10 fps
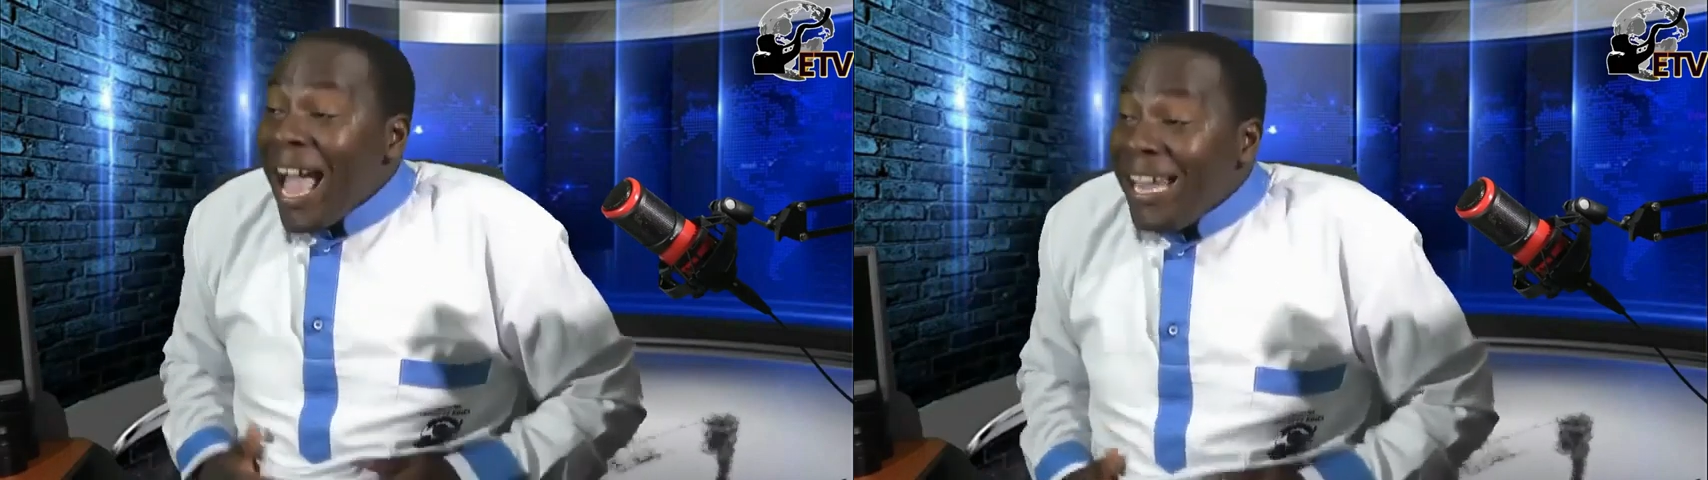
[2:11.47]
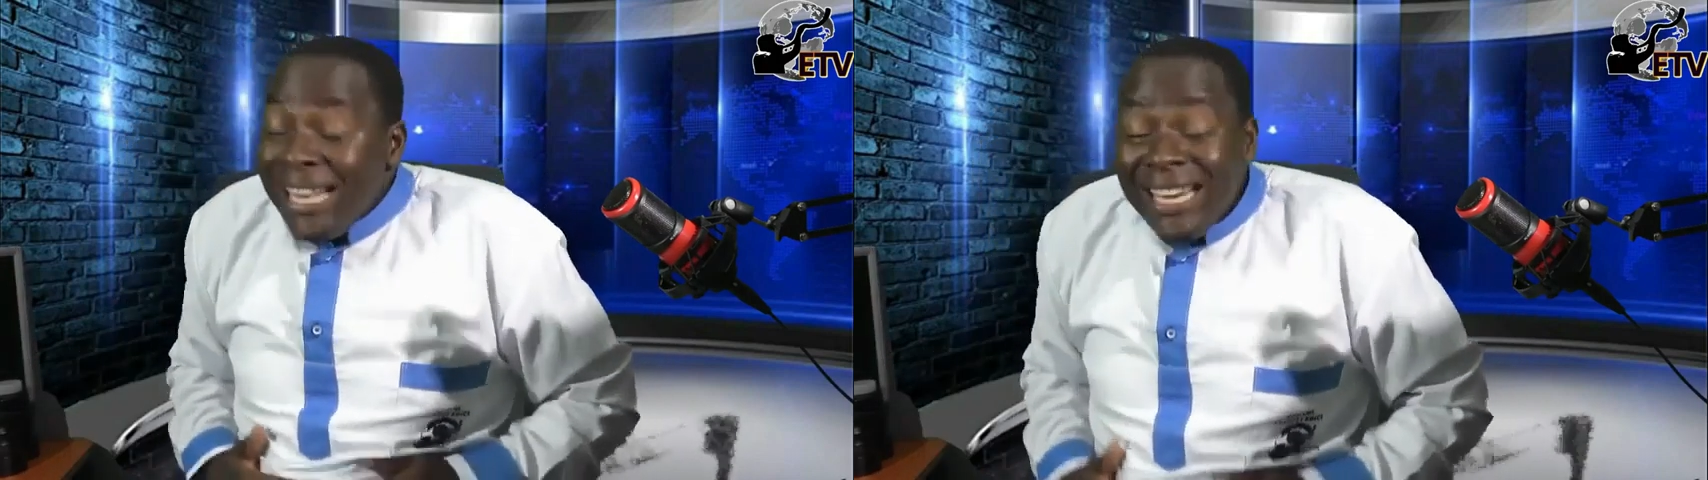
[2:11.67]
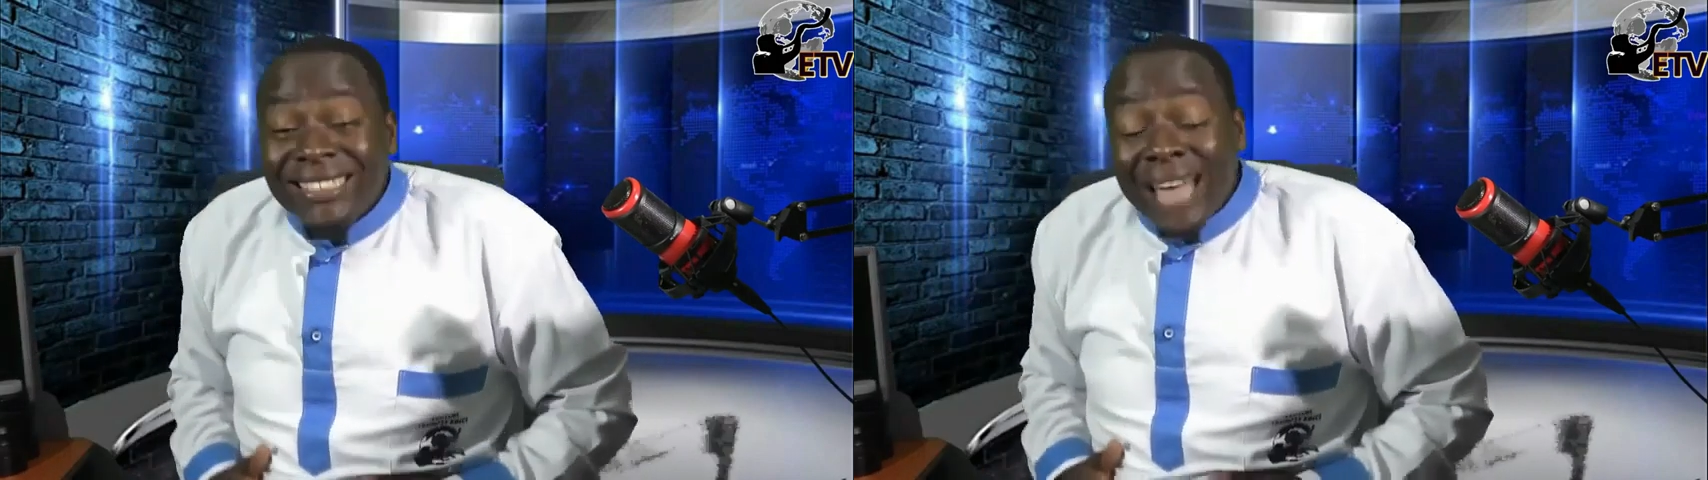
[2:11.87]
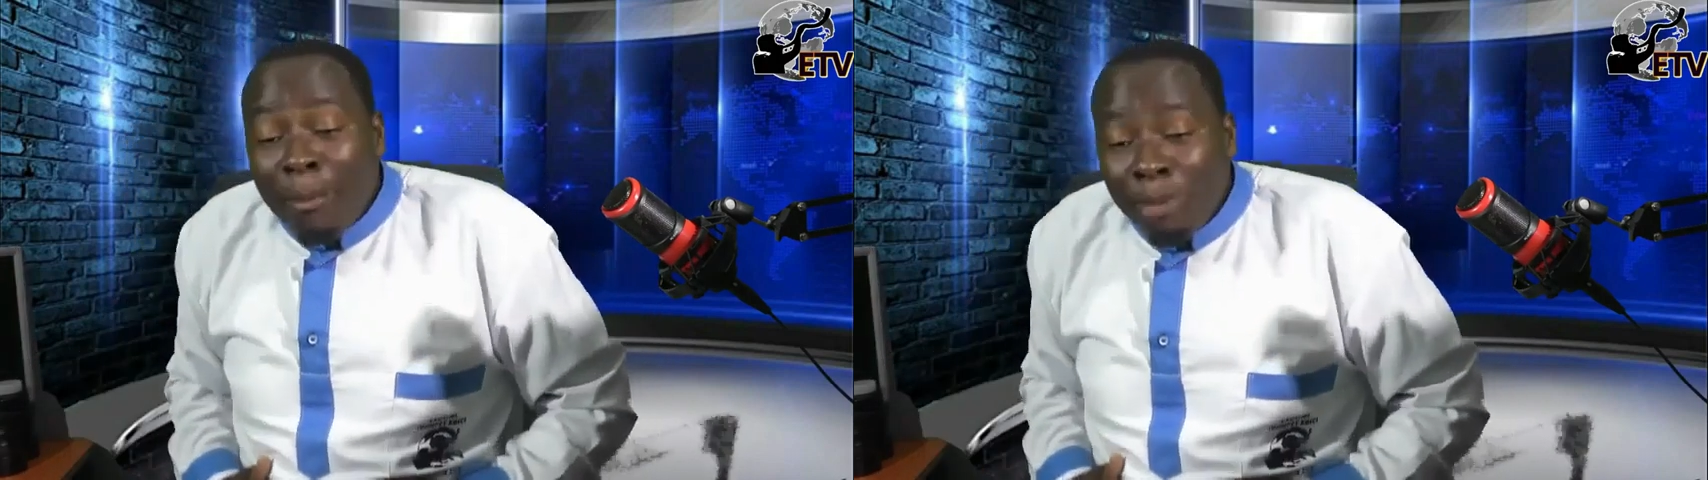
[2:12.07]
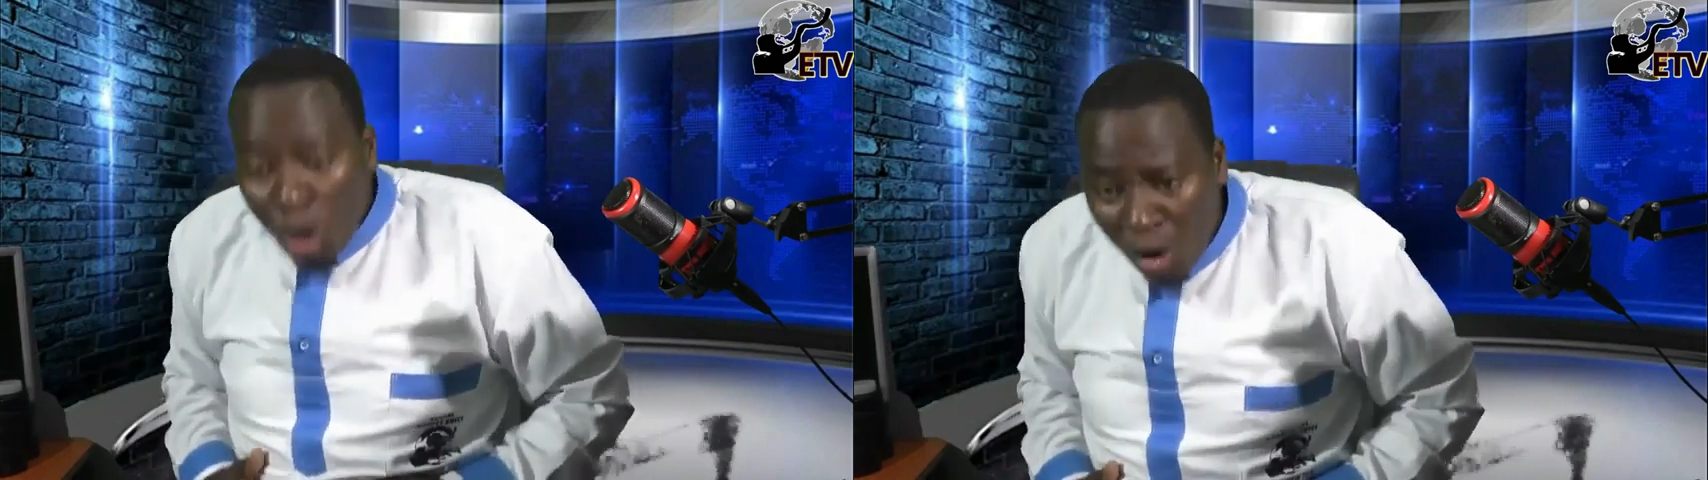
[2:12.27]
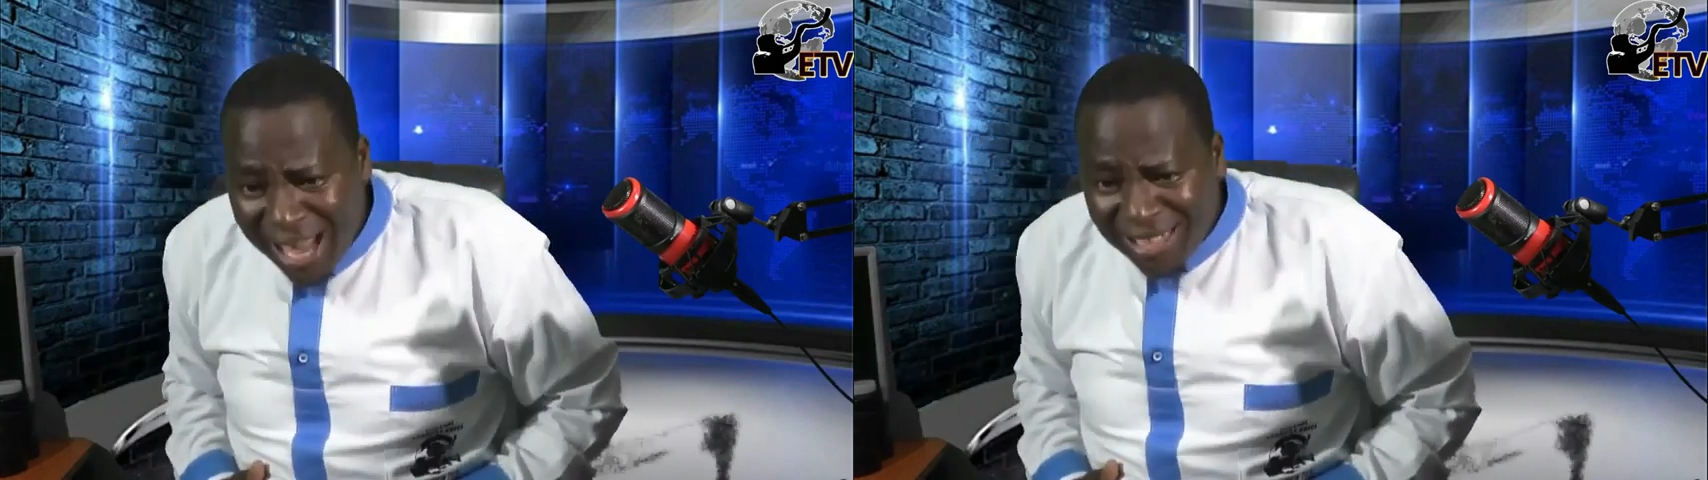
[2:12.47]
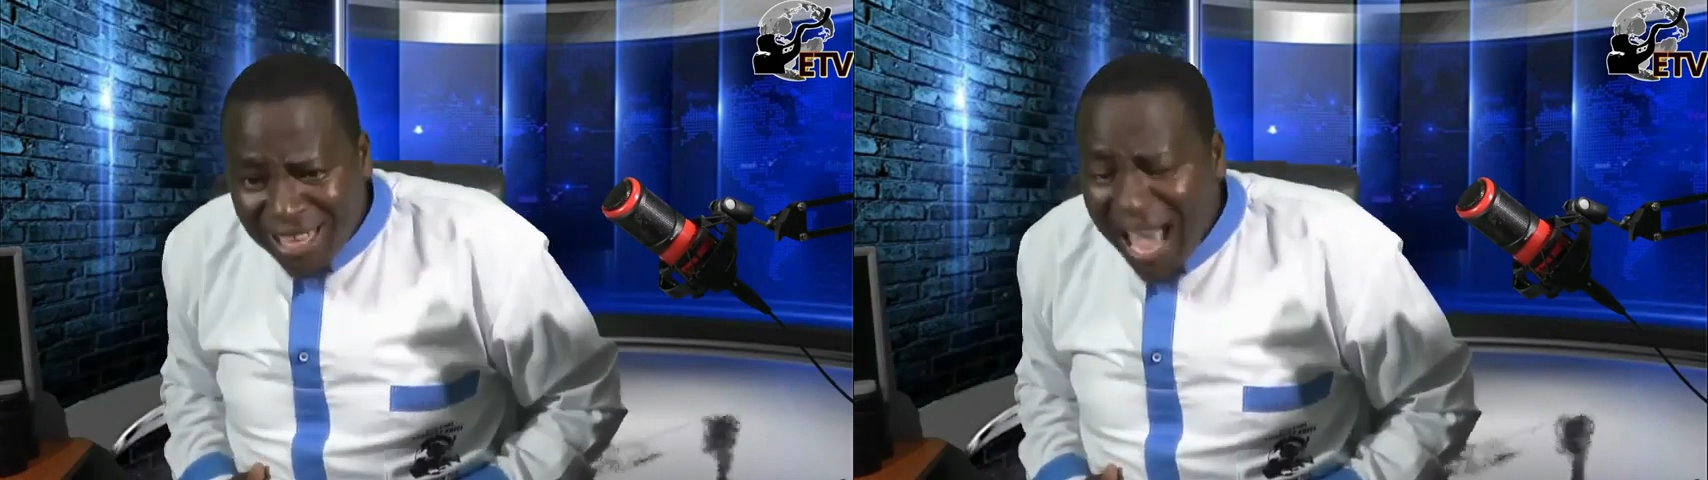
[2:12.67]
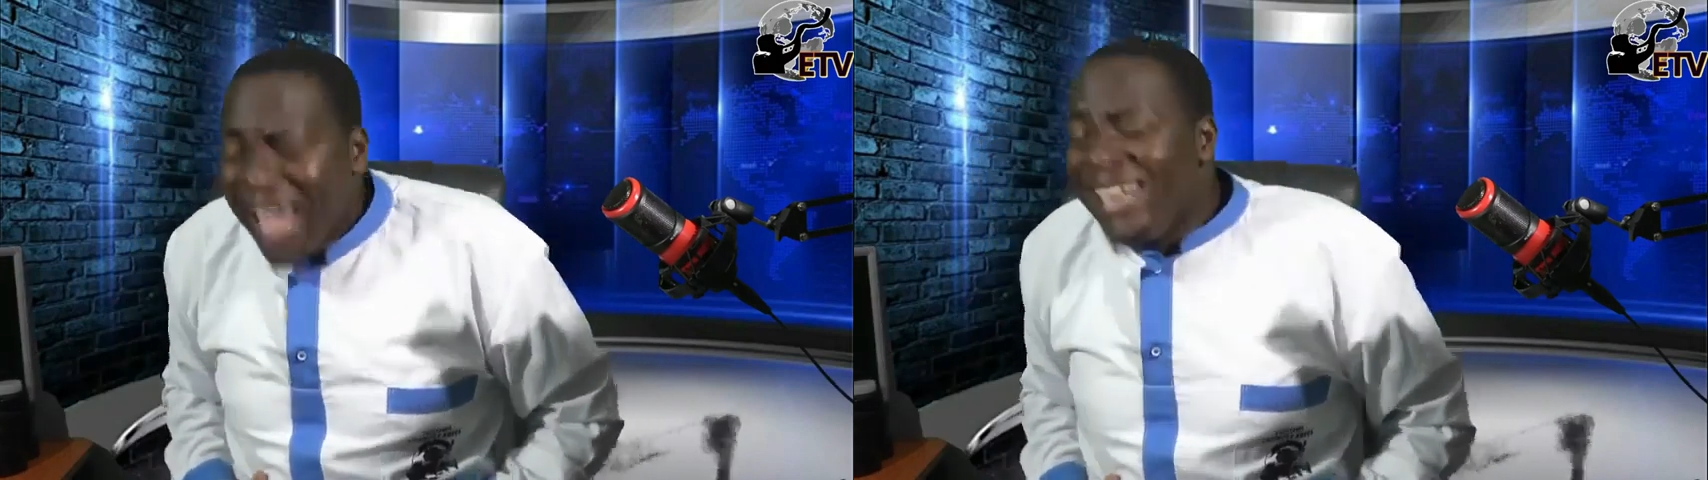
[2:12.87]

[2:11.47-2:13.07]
I need some dollars.